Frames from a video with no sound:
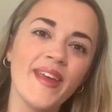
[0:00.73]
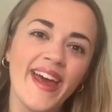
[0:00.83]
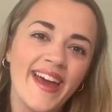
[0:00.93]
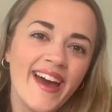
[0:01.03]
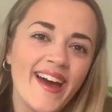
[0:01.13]

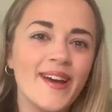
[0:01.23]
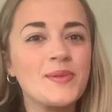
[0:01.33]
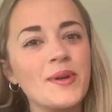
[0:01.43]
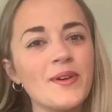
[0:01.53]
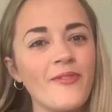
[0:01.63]
Hey guys,
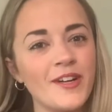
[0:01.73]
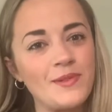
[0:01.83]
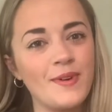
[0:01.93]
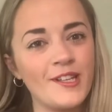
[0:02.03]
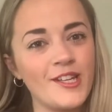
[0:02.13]
welcome back to
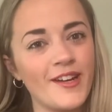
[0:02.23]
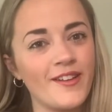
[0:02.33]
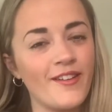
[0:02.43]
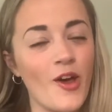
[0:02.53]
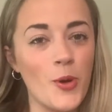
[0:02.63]
my
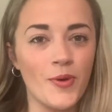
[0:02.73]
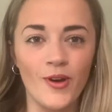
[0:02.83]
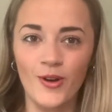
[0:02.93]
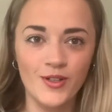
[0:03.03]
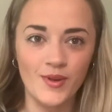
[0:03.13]
channel. I hope
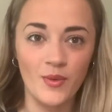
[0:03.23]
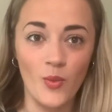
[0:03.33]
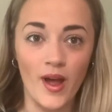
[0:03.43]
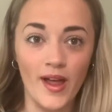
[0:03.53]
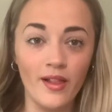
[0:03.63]
you're all doing
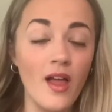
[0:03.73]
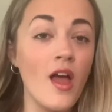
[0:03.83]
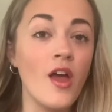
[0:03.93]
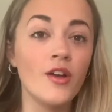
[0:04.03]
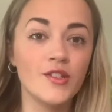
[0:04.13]
well.
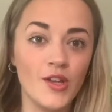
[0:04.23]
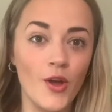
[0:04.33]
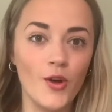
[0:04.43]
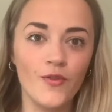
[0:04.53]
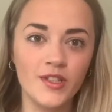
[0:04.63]

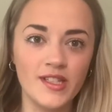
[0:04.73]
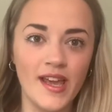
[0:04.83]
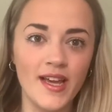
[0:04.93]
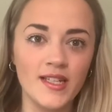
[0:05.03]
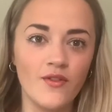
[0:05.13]
So for
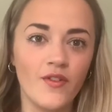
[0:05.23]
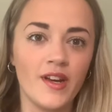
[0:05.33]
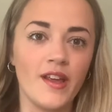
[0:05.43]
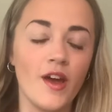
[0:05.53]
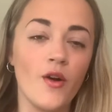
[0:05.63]
today's
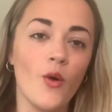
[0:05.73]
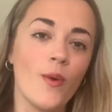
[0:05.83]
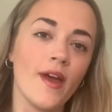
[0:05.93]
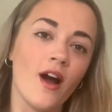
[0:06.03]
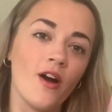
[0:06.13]
video,
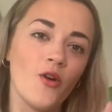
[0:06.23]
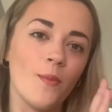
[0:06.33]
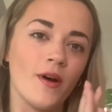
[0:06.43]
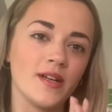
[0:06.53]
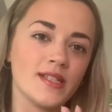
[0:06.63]
we are
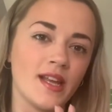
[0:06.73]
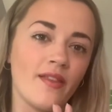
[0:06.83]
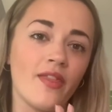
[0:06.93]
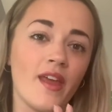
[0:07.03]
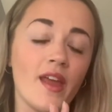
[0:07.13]

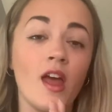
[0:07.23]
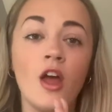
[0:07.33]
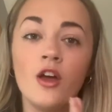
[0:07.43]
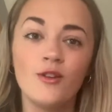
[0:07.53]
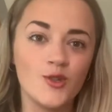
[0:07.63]
unboxing the
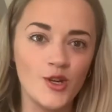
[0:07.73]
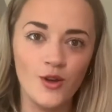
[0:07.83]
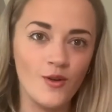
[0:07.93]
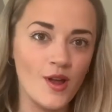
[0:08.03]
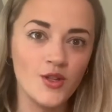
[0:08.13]

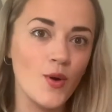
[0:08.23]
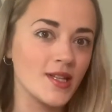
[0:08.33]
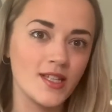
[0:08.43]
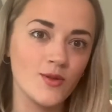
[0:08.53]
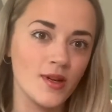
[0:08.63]
June
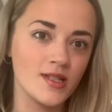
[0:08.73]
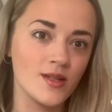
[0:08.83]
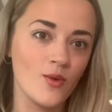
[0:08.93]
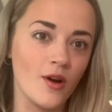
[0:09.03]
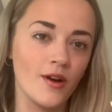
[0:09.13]

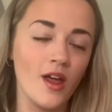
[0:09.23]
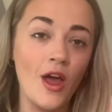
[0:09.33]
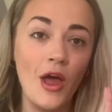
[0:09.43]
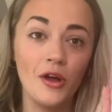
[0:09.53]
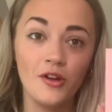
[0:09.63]
2021
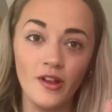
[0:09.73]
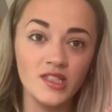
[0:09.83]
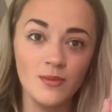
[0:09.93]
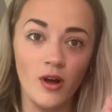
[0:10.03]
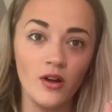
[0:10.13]

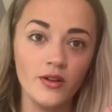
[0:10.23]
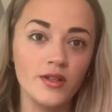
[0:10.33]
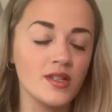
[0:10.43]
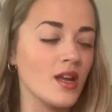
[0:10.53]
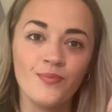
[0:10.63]
Glossy
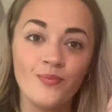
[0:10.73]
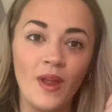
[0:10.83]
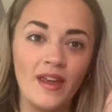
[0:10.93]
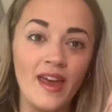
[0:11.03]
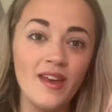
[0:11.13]
Box.
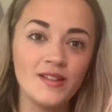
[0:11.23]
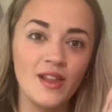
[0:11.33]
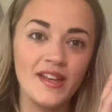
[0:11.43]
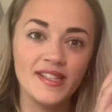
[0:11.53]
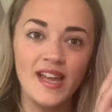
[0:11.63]
Yeah, so
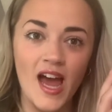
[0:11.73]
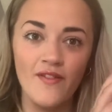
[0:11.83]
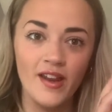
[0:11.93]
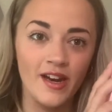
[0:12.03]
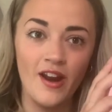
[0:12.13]
let's
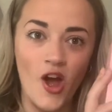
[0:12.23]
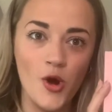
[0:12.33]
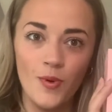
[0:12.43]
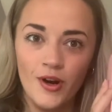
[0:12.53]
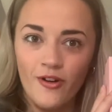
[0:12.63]
dive in and
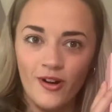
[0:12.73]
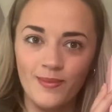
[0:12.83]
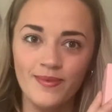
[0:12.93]
open her up.